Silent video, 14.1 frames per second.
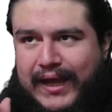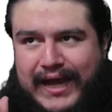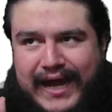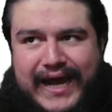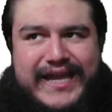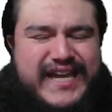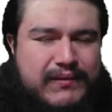
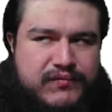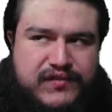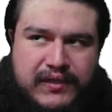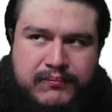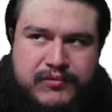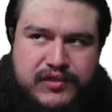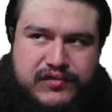I am
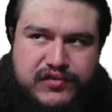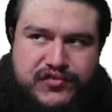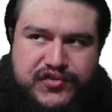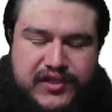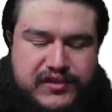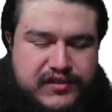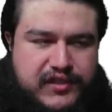tempted to
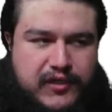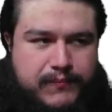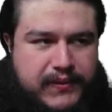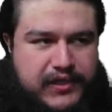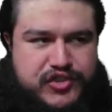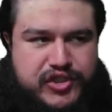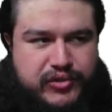say that the
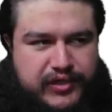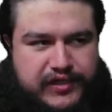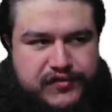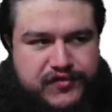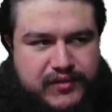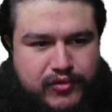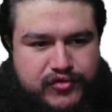arpeggio
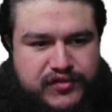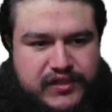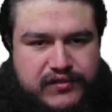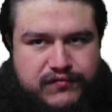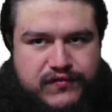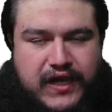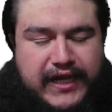is the
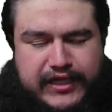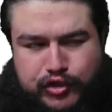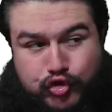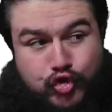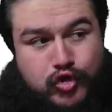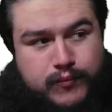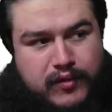motif. I
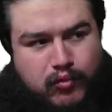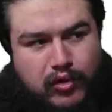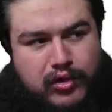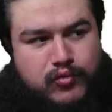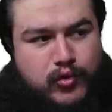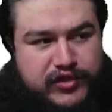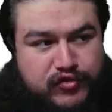could be
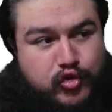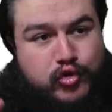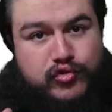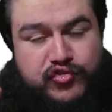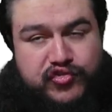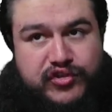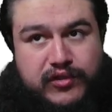wrong. We
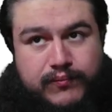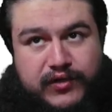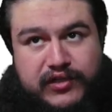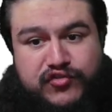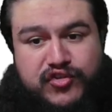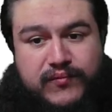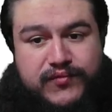could still
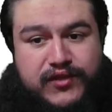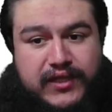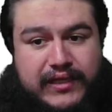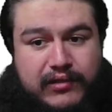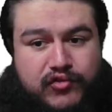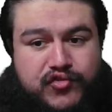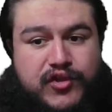bring something
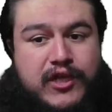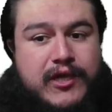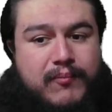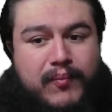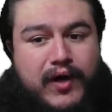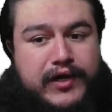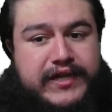else,
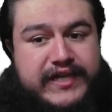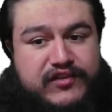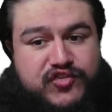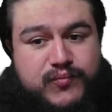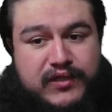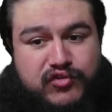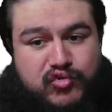but
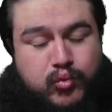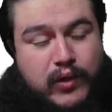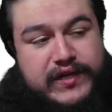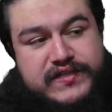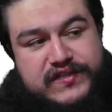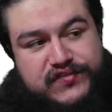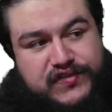it's been
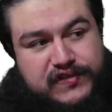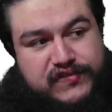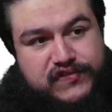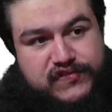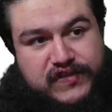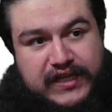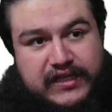26
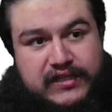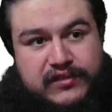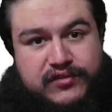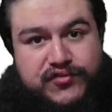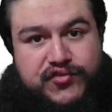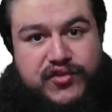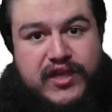
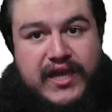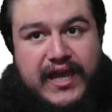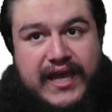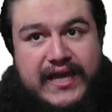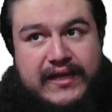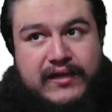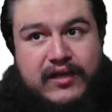seconds,
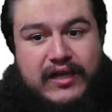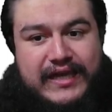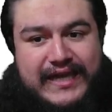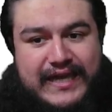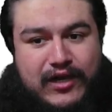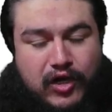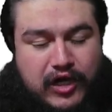and
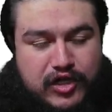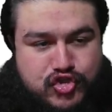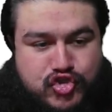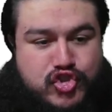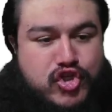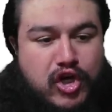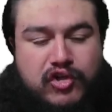
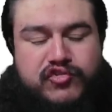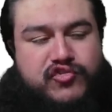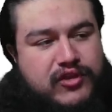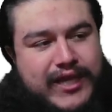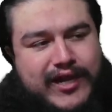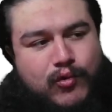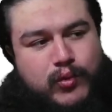just
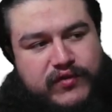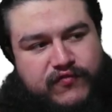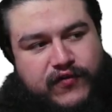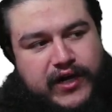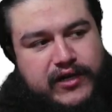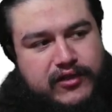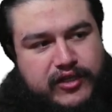now we
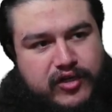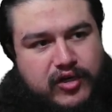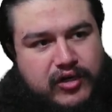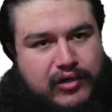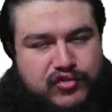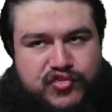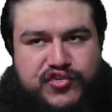finally got
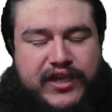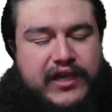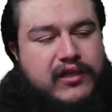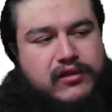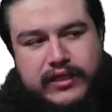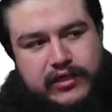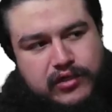our
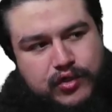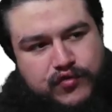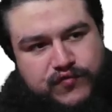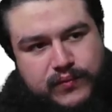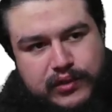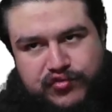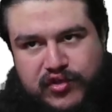second layer of
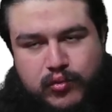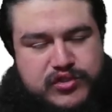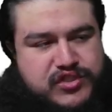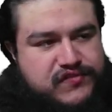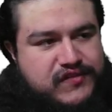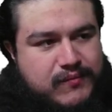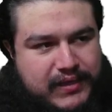music, which
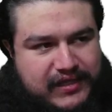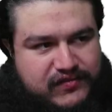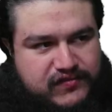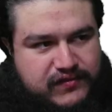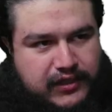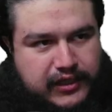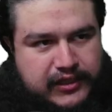is the
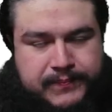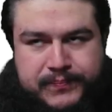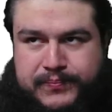bass line.